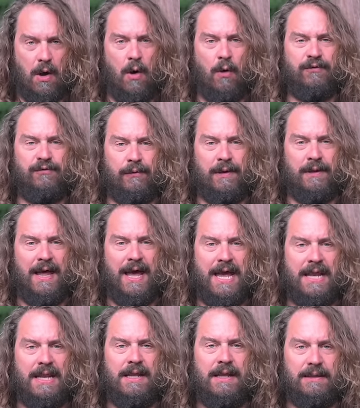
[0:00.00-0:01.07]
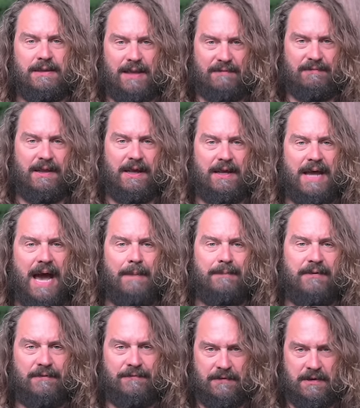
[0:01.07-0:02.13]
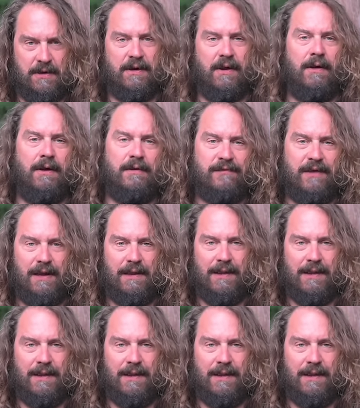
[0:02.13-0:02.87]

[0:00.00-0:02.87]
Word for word: ultralight leveling adapter for your current set of